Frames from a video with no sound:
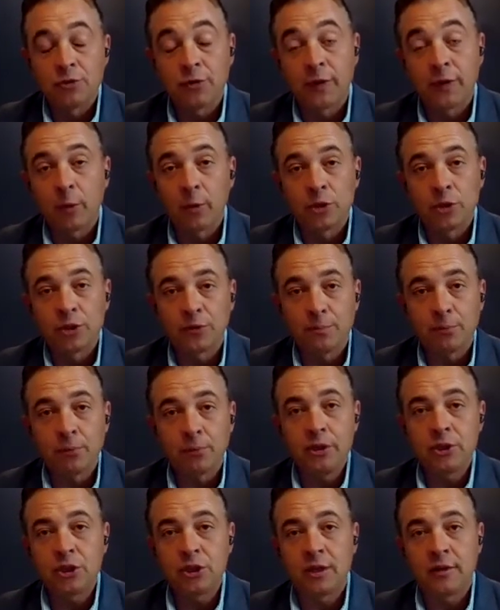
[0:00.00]
So they weren't just
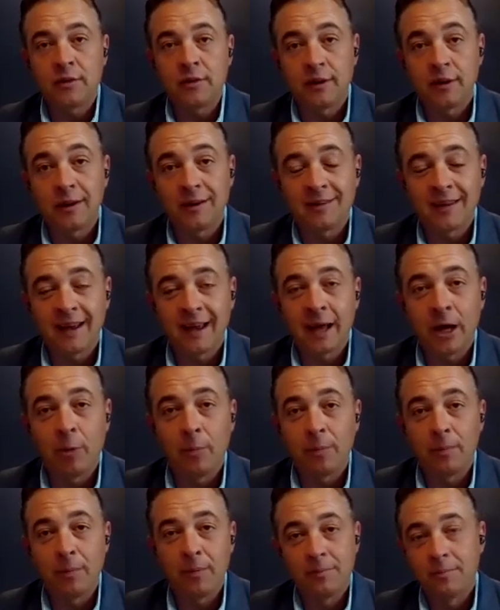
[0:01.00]
preaching to
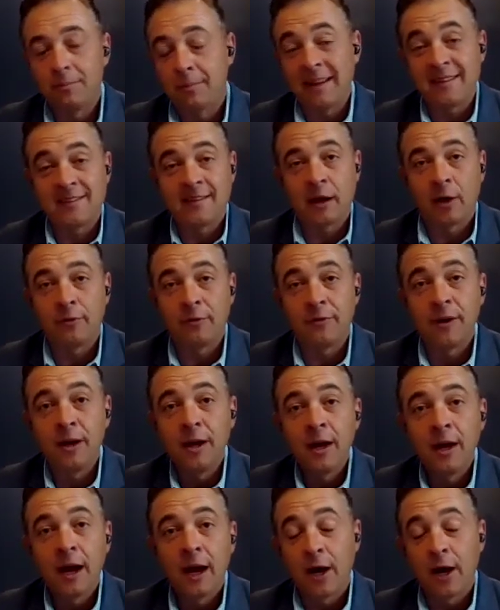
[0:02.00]
help myself
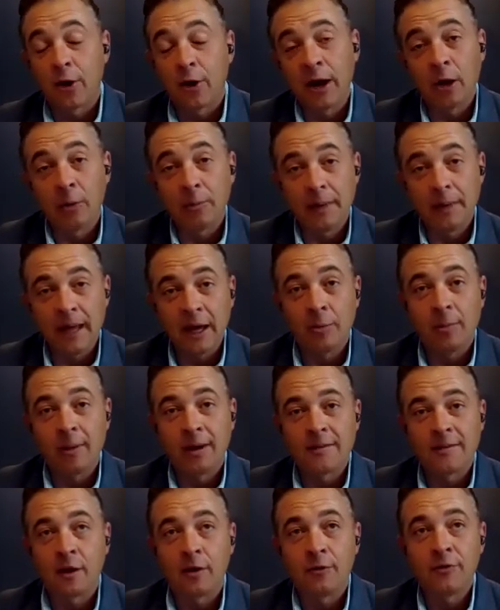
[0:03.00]
or help me help
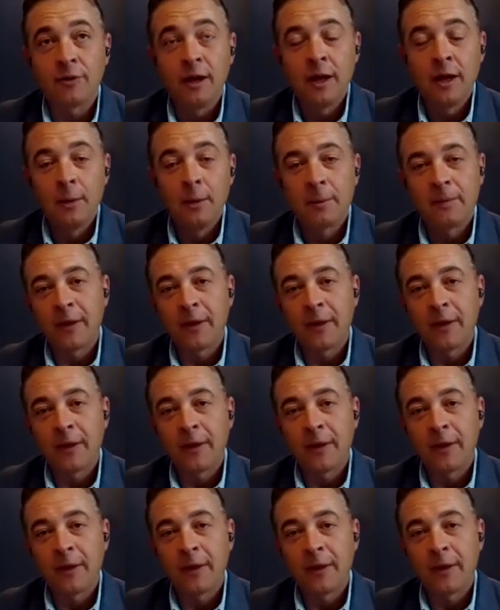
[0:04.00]
myself,